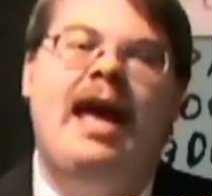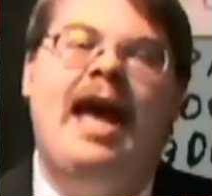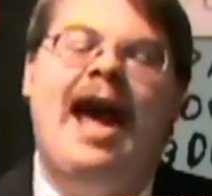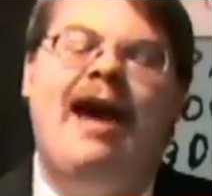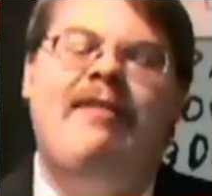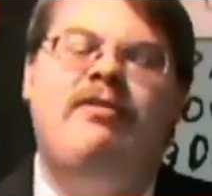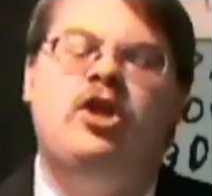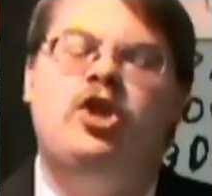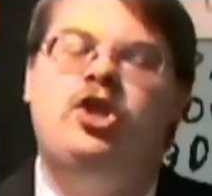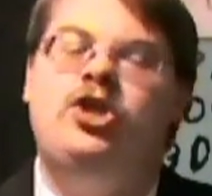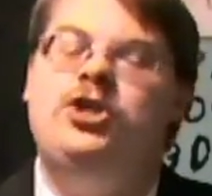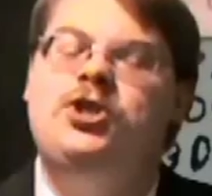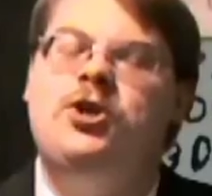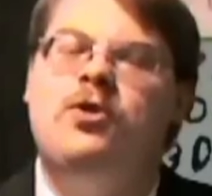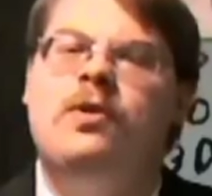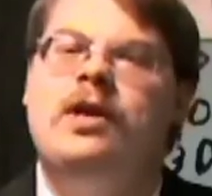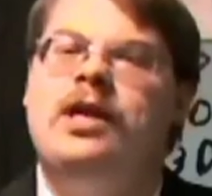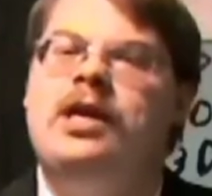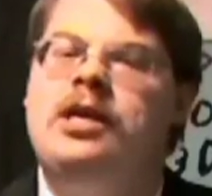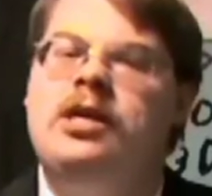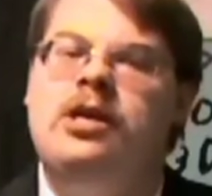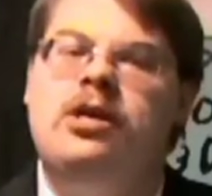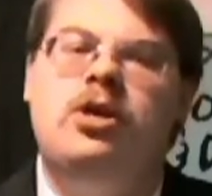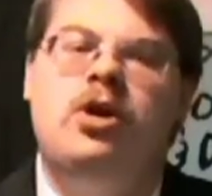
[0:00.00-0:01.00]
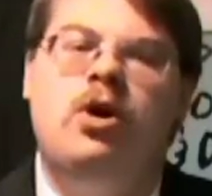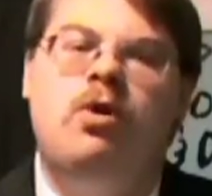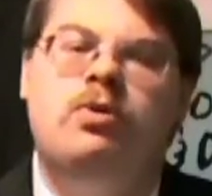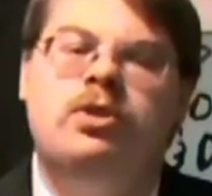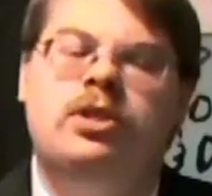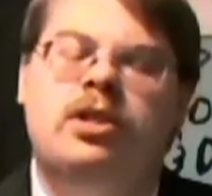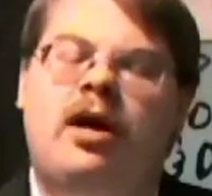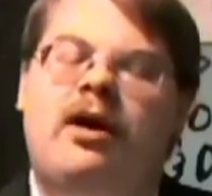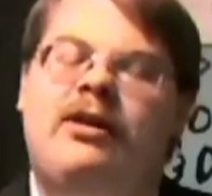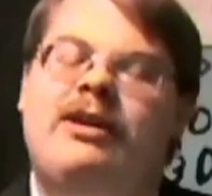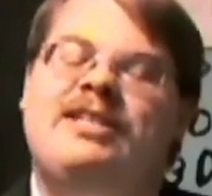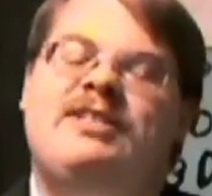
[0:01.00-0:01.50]
And the journey he
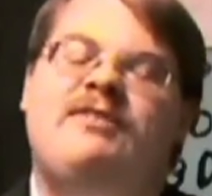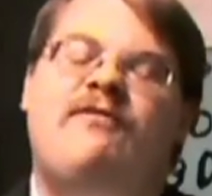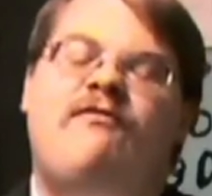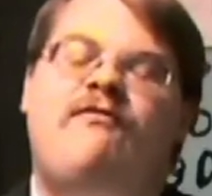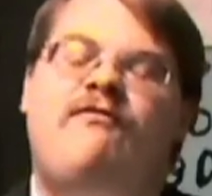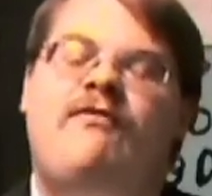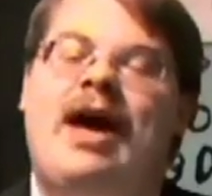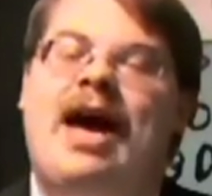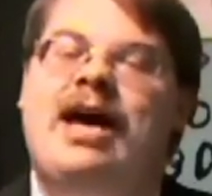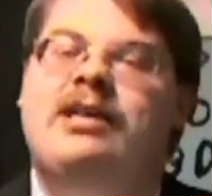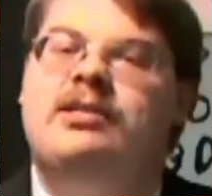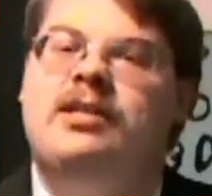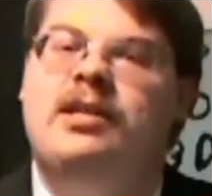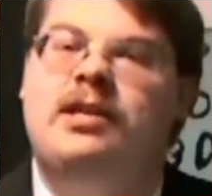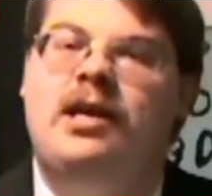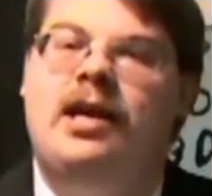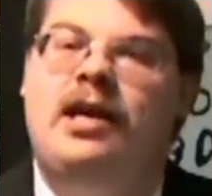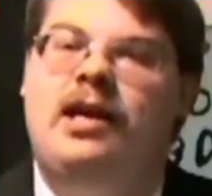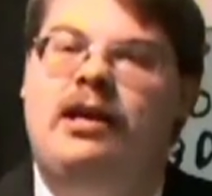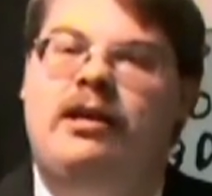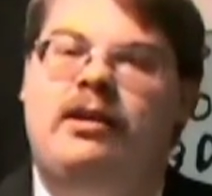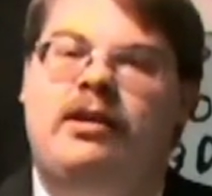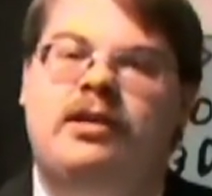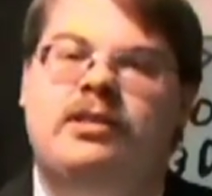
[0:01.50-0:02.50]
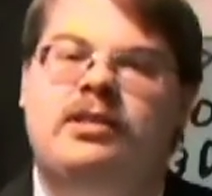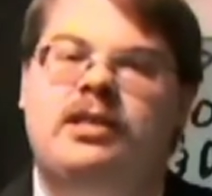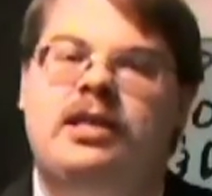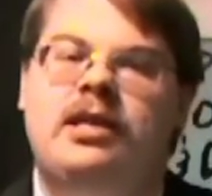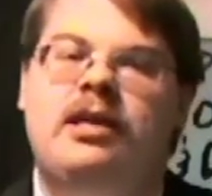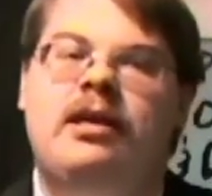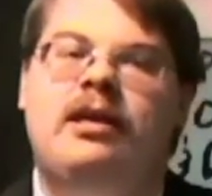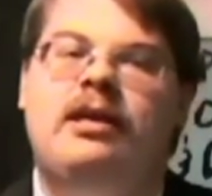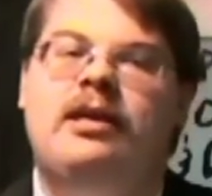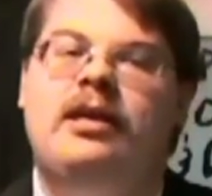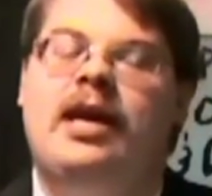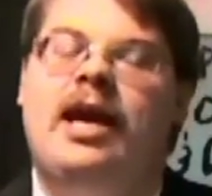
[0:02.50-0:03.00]
goes on is fascinating because
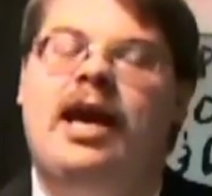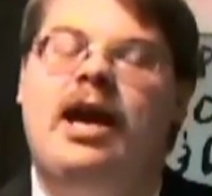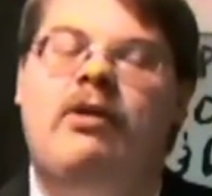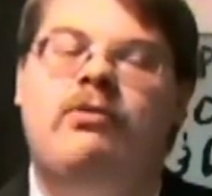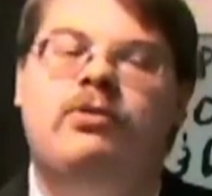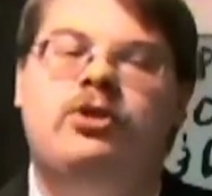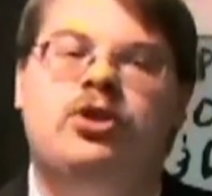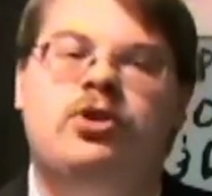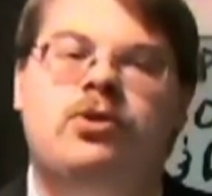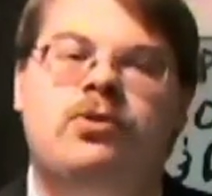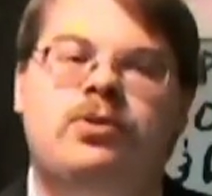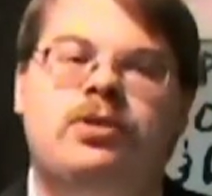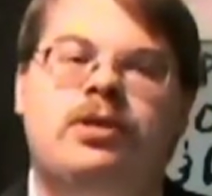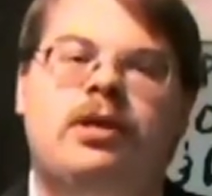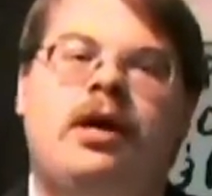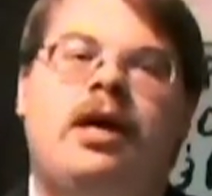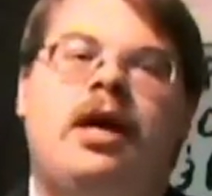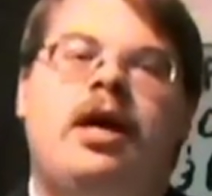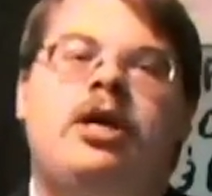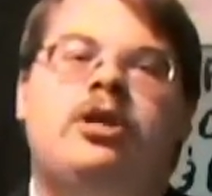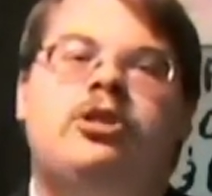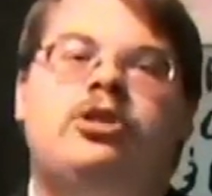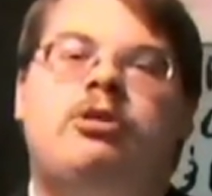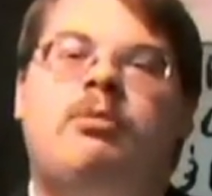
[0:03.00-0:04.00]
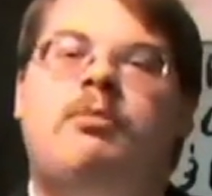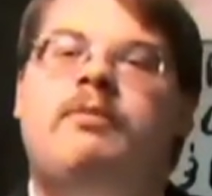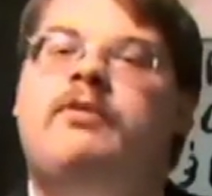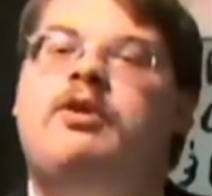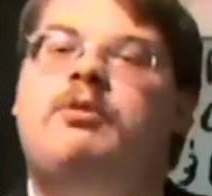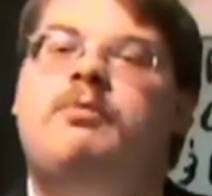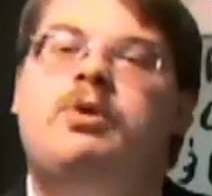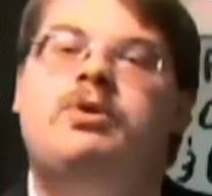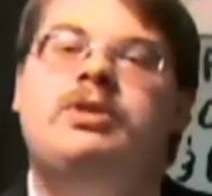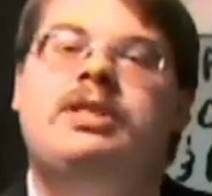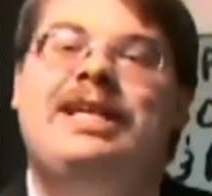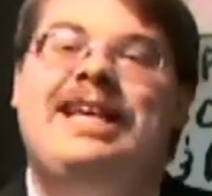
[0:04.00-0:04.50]
he encounters some of the
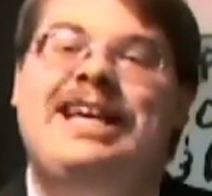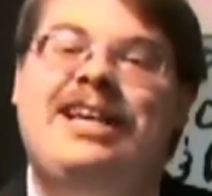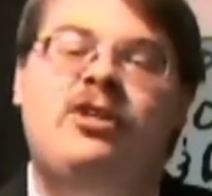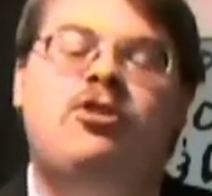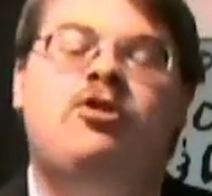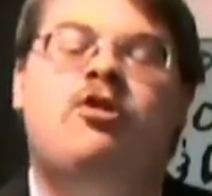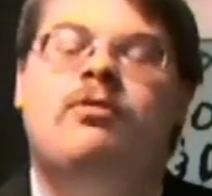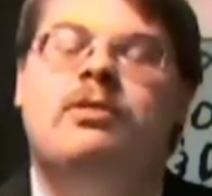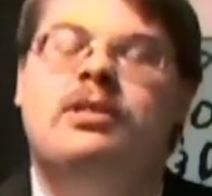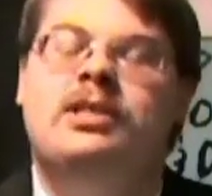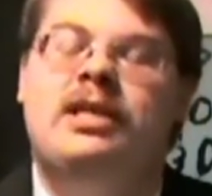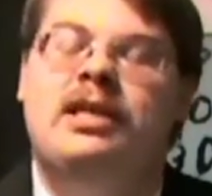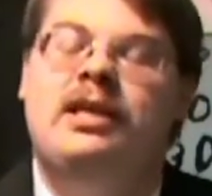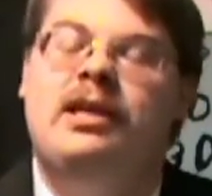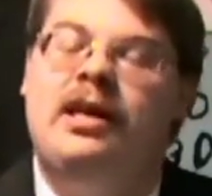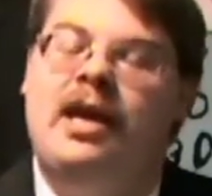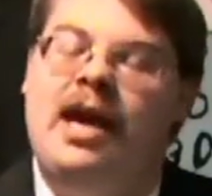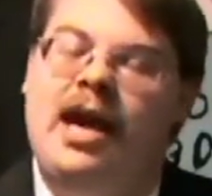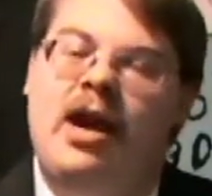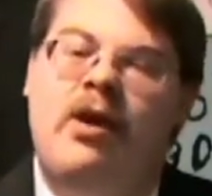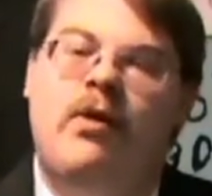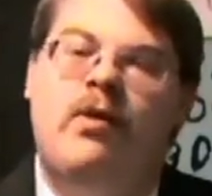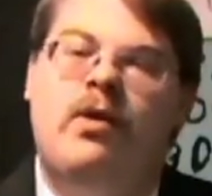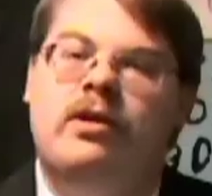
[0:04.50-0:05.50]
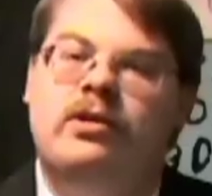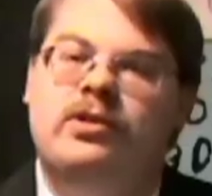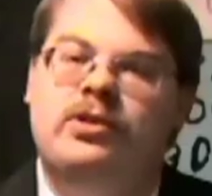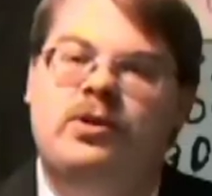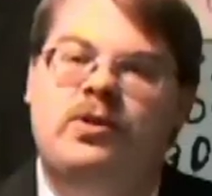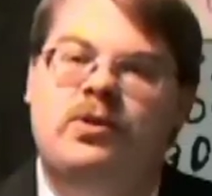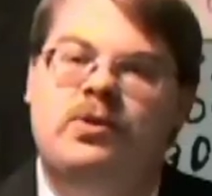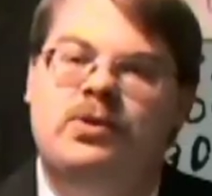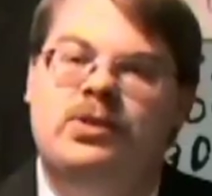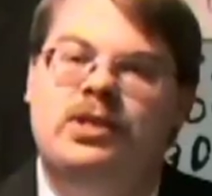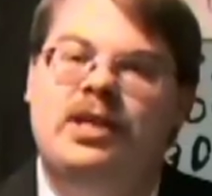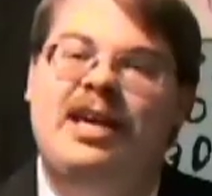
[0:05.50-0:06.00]
most interesting
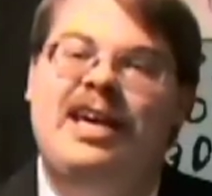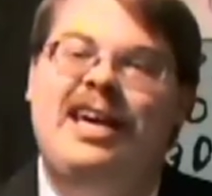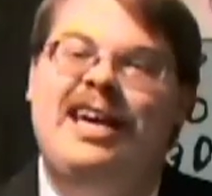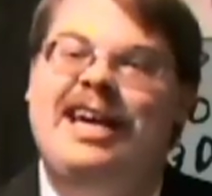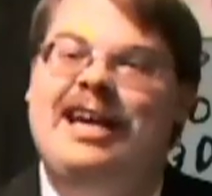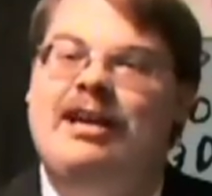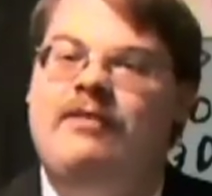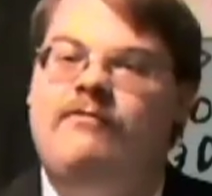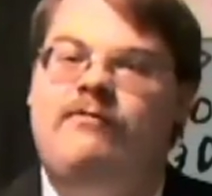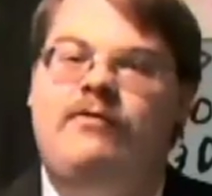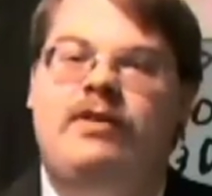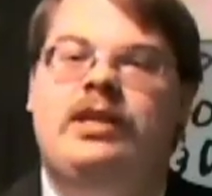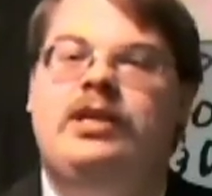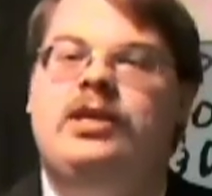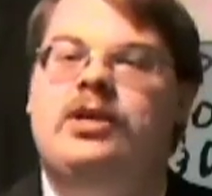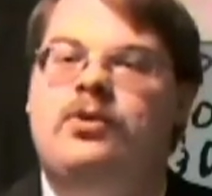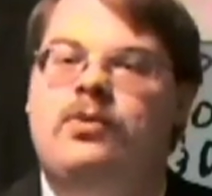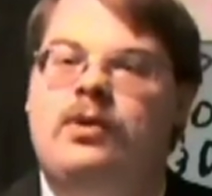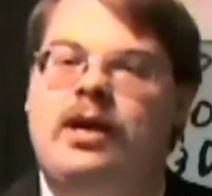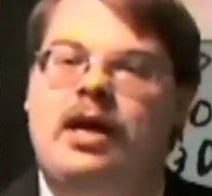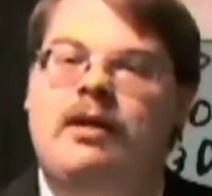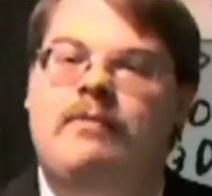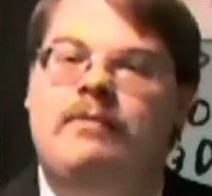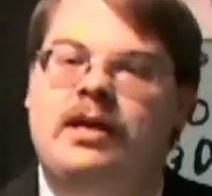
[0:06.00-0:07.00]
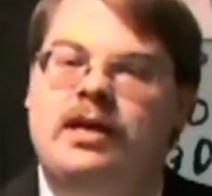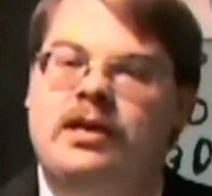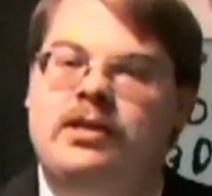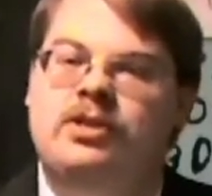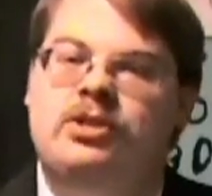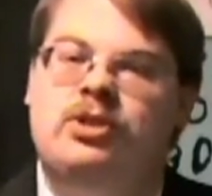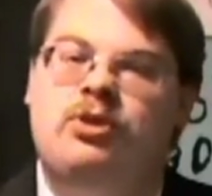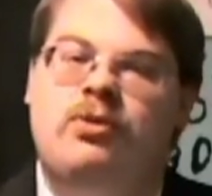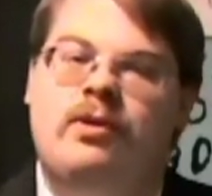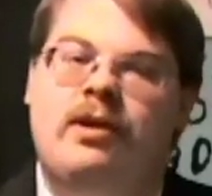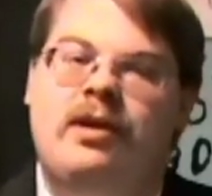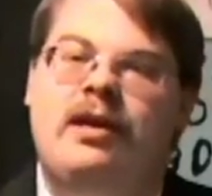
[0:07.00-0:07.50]
characters in video game
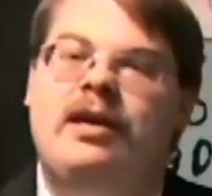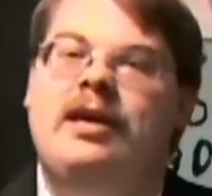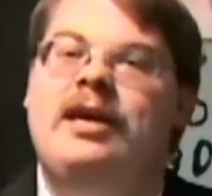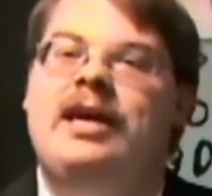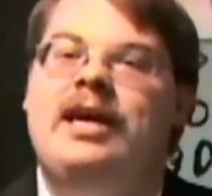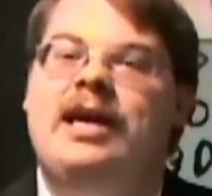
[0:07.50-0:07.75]
history.